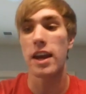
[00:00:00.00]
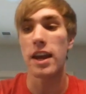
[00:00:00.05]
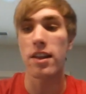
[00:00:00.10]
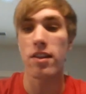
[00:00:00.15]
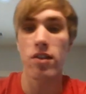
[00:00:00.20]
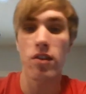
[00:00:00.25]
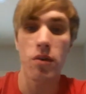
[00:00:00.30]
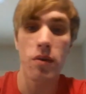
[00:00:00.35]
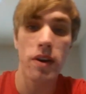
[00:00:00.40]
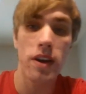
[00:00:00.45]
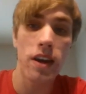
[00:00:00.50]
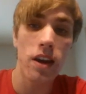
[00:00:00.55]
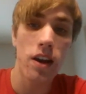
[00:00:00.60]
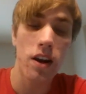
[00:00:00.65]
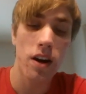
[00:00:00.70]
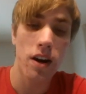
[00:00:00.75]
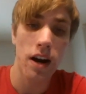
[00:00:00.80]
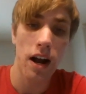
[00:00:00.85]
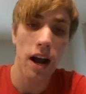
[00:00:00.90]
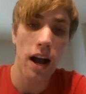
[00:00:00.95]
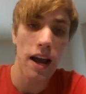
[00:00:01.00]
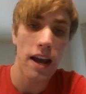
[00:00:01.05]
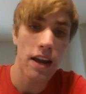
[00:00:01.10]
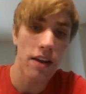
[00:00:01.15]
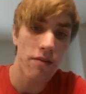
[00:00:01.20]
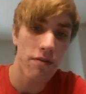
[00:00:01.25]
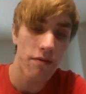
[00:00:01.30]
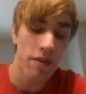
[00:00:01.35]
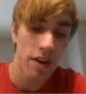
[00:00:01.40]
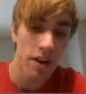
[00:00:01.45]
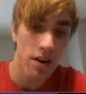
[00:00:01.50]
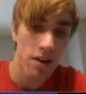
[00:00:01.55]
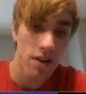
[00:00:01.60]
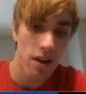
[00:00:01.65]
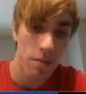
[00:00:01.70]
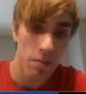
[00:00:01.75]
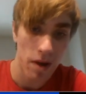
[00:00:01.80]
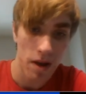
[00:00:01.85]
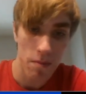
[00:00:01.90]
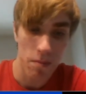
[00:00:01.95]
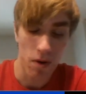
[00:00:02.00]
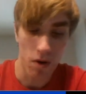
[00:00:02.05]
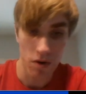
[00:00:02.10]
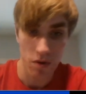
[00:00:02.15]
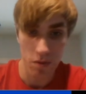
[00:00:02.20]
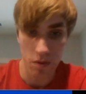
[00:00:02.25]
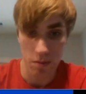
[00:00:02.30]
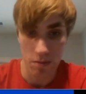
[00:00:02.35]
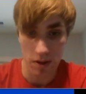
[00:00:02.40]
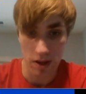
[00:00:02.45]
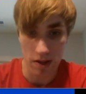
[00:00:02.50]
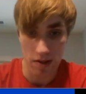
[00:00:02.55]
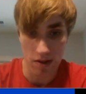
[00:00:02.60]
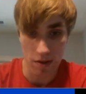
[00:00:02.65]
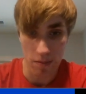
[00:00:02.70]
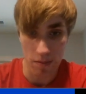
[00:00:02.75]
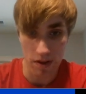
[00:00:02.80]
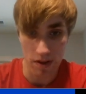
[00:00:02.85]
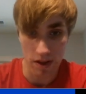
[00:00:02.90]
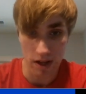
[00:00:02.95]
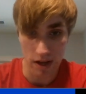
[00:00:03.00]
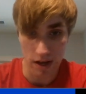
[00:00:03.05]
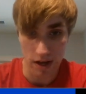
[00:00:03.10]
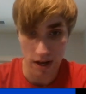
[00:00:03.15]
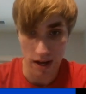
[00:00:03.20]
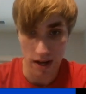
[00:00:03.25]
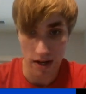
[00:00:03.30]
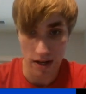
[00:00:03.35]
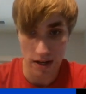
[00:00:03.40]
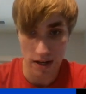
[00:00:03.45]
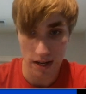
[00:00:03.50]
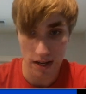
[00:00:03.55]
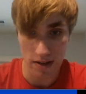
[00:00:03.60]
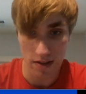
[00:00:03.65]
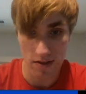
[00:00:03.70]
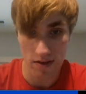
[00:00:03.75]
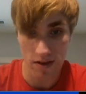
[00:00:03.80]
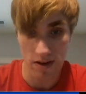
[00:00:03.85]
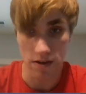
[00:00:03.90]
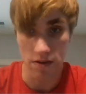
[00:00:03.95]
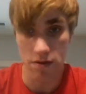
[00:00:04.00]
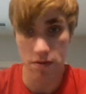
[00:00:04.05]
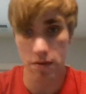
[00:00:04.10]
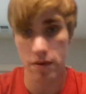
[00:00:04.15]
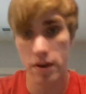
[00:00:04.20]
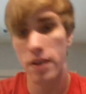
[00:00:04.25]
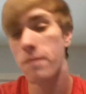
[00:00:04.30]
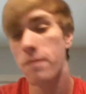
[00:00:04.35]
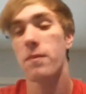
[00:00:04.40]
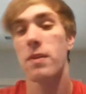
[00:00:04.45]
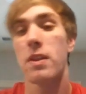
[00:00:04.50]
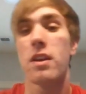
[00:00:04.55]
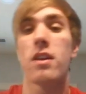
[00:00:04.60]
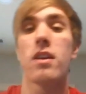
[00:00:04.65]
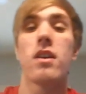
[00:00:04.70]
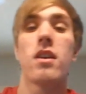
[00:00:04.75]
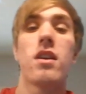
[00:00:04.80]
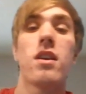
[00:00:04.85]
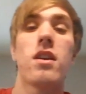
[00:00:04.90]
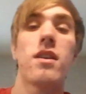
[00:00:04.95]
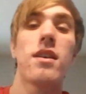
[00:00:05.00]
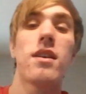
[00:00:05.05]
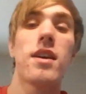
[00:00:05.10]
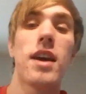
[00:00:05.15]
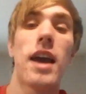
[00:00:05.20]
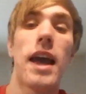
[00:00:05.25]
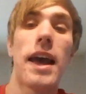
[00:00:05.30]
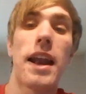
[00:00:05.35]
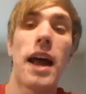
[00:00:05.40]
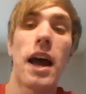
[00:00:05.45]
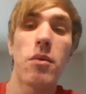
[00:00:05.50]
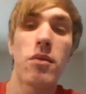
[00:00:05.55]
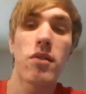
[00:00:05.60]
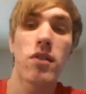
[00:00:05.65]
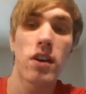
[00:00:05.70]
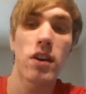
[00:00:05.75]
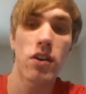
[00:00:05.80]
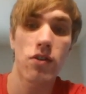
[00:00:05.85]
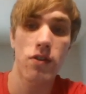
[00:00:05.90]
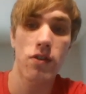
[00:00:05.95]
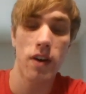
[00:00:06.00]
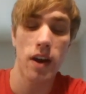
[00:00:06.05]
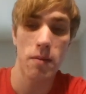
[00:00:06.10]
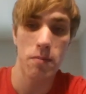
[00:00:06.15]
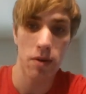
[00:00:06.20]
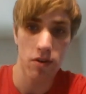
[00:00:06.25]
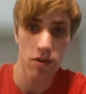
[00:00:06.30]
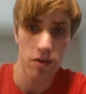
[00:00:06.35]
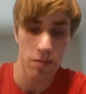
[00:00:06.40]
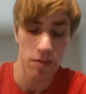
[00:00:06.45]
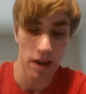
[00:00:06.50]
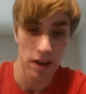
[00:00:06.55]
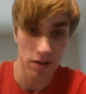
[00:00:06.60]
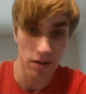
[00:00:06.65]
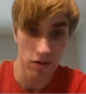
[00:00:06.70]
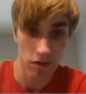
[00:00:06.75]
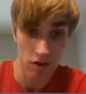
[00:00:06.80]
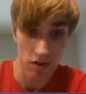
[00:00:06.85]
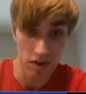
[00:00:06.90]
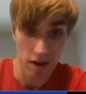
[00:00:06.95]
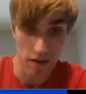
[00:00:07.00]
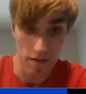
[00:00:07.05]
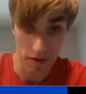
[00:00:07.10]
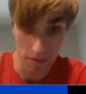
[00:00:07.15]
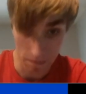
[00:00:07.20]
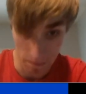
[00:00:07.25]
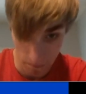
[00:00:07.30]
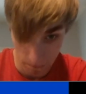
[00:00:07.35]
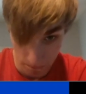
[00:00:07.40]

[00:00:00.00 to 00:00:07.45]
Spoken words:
And so here I had figured that my opponent would play something like knight takes d3, and I was going to try bishop takes g7.